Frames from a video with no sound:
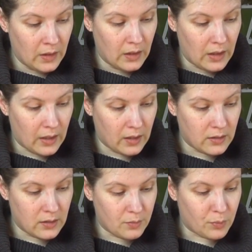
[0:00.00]

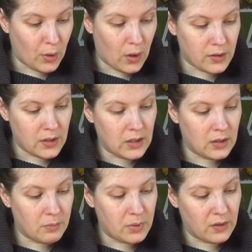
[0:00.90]
And brought
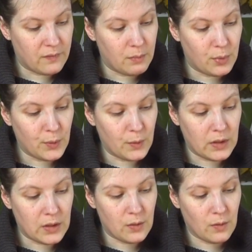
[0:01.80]
in a bit of the blue
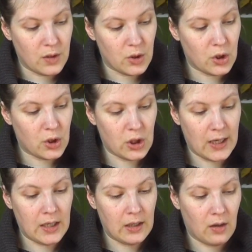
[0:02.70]
into the
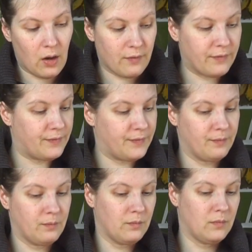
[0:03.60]
shading of
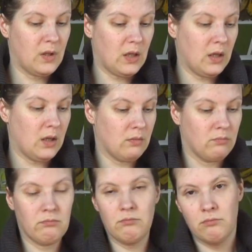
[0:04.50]
the
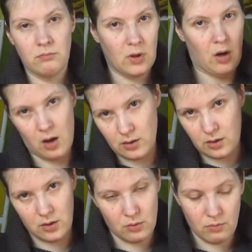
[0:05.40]

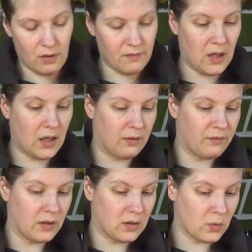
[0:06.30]
costume of the
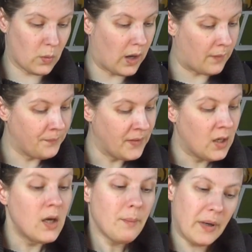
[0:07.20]
elephant as well.
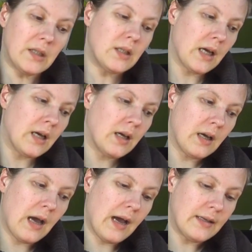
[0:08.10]
But
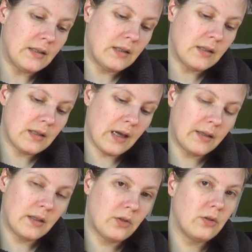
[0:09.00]
I
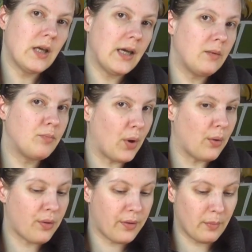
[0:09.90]
decided to take
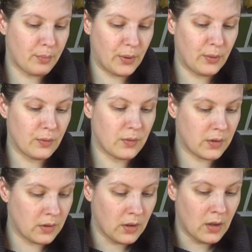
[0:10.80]
both
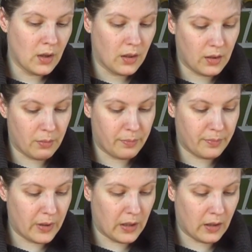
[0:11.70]
blues, the
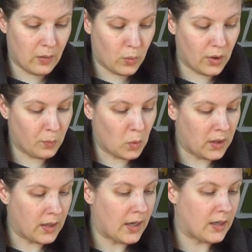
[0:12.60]
warm
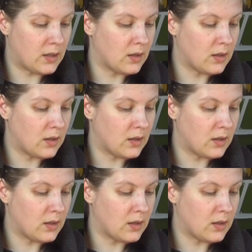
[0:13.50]
one and